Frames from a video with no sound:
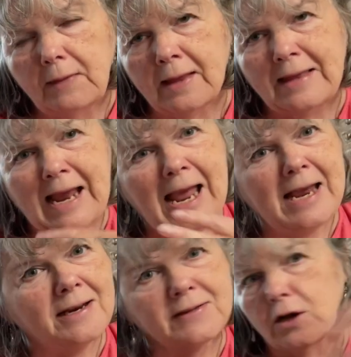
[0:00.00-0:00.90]
the
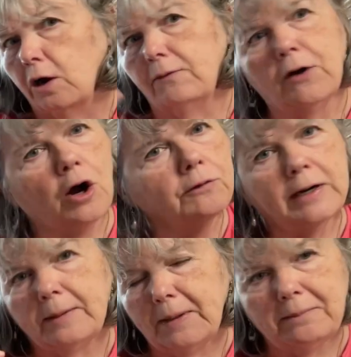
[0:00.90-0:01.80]
eggs have
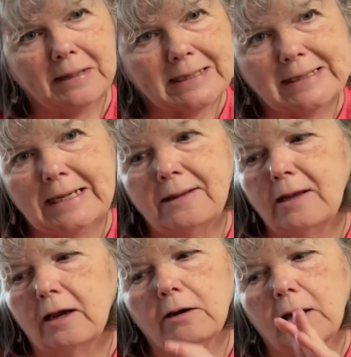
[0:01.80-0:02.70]
already been mixed in
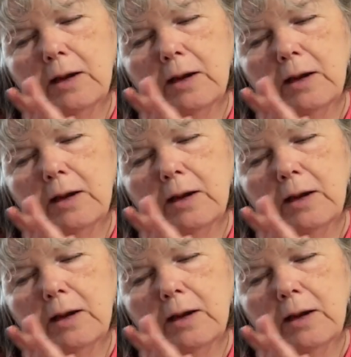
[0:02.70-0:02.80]
there.